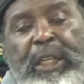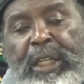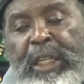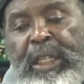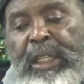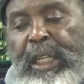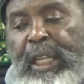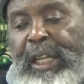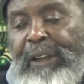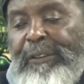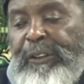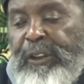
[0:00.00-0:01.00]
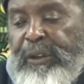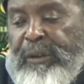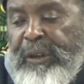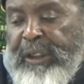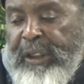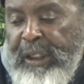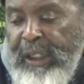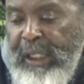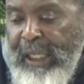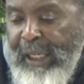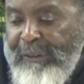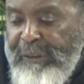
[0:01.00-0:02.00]
And
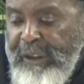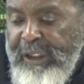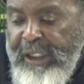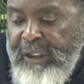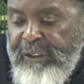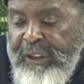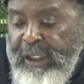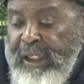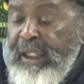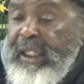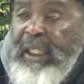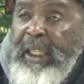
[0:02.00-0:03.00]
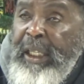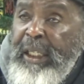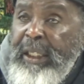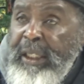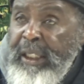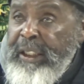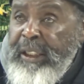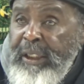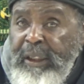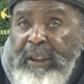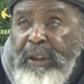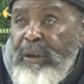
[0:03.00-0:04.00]
after it kicks in, ain't nothing
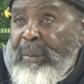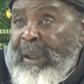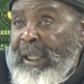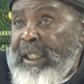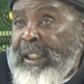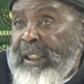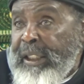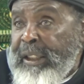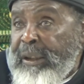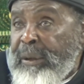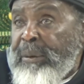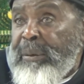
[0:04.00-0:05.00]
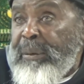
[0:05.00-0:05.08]
nobody can do.